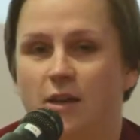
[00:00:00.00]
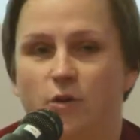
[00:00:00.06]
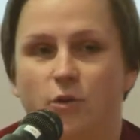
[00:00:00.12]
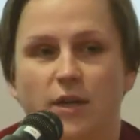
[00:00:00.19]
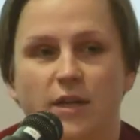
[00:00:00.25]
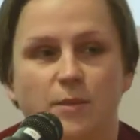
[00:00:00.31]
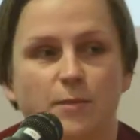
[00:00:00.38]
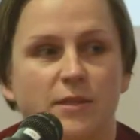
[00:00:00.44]

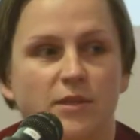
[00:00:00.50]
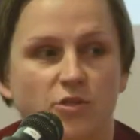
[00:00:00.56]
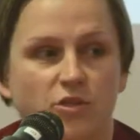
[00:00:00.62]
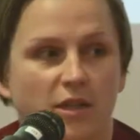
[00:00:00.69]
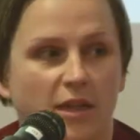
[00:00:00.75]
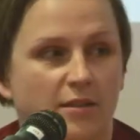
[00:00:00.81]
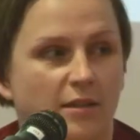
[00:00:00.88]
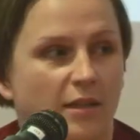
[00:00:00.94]
or his
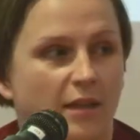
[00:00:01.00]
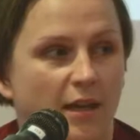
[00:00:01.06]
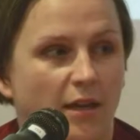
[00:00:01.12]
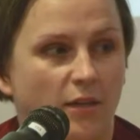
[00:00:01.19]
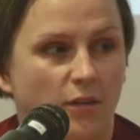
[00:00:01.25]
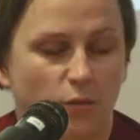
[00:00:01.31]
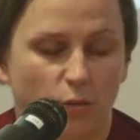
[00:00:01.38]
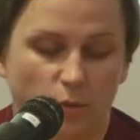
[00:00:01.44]
position as a
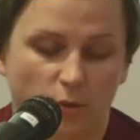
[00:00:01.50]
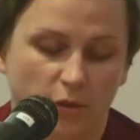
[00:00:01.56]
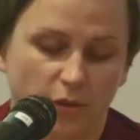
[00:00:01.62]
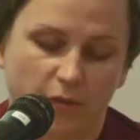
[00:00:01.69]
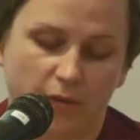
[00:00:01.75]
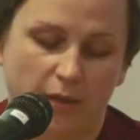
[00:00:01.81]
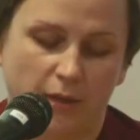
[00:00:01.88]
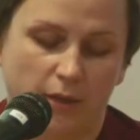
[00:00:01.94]
Yale World
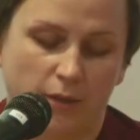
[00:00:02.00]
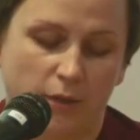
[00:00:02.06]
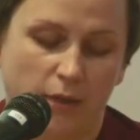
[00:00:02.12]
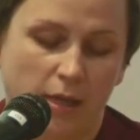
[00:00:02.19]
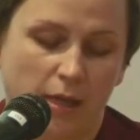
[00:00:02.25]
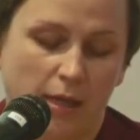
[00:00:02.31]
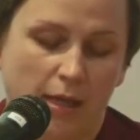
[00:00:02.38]
Fellow.